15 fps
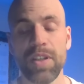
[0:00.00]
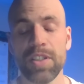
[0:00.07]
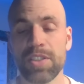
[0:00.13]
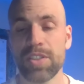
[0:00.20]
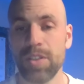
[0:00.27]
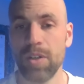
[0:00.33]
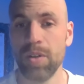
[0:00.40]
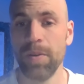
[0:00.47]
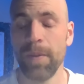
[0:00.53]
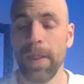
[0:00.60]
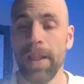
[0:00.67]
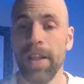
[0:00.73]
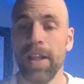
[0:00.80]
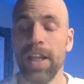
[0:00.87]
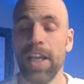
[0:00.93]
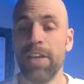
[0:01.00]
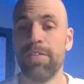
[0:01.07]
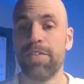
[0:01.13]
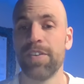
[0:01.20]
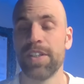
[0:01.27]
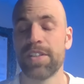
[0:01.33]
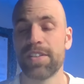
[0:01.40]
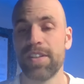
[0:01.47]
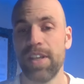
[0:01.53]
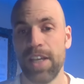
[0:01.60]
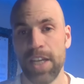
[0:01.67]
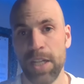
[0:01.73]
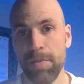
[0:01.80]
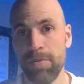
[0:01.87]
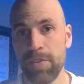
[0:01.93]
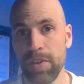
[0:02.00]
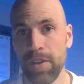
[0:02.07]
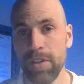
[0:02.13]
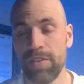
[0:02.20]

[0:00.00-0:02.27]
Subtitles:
So if it's helpful,